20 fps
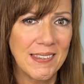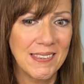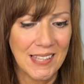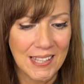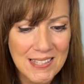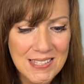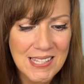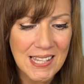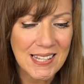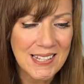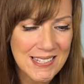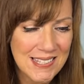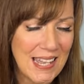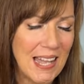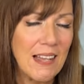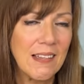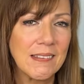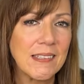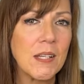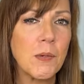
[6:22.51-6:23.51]
That's
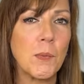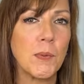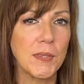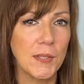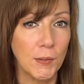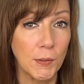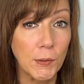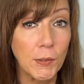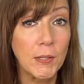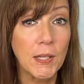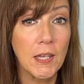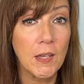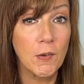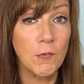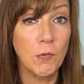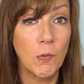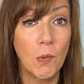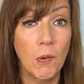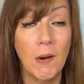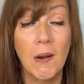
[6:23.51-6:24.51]
exactly what they're looking
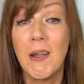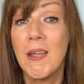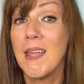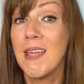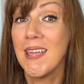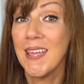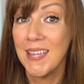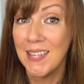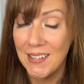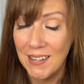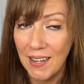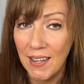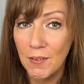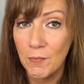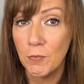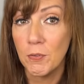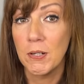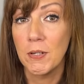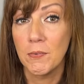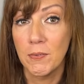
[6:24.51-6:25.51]
for in
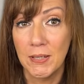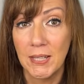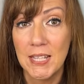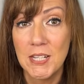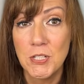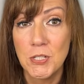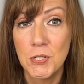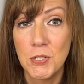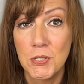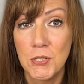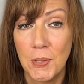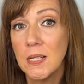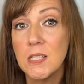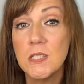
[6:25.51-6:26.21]
every relationship.